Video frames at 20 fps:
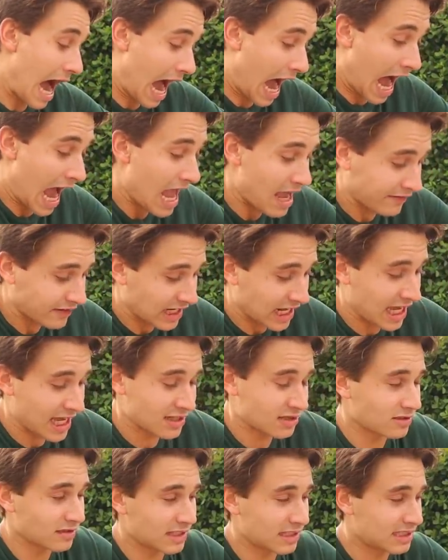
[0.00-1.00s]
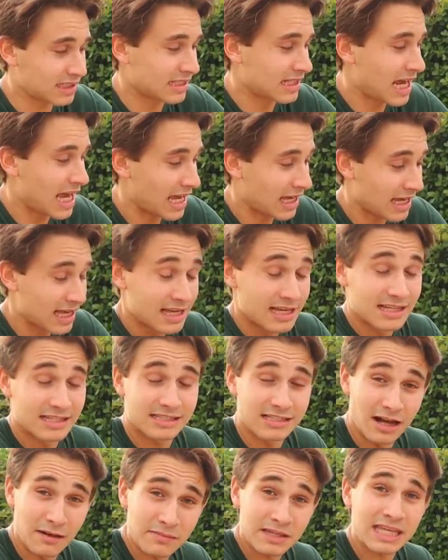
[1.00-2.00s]
I haven't handled this snake.
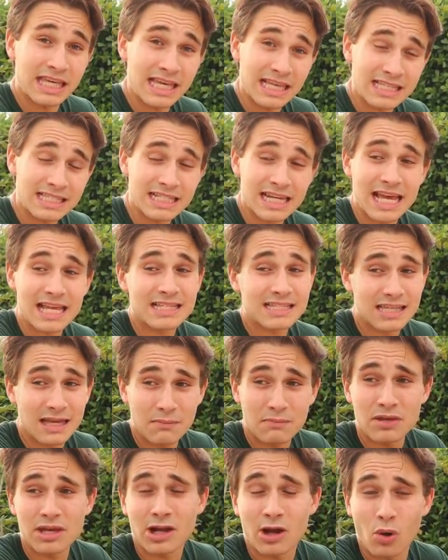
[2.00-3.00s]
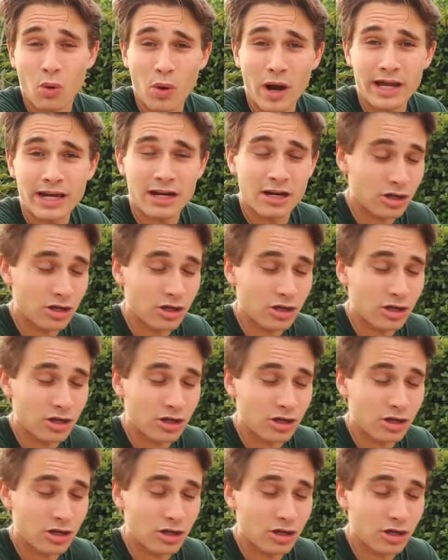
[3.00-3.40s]
Some king snakes can be quite